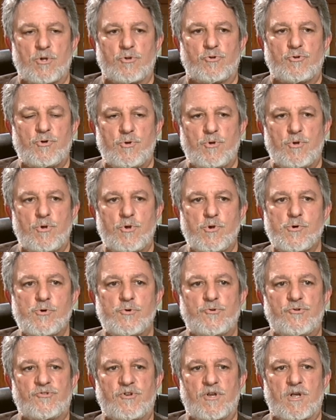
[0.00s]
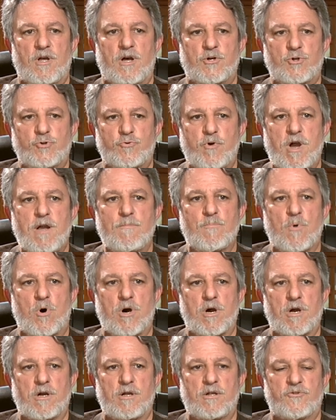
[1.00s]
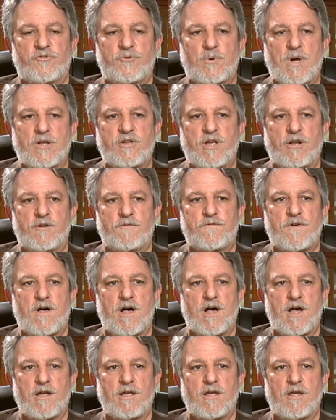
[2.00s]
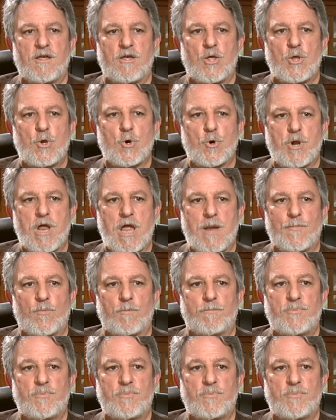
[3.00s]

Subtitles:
do you use a trademark to identify your name or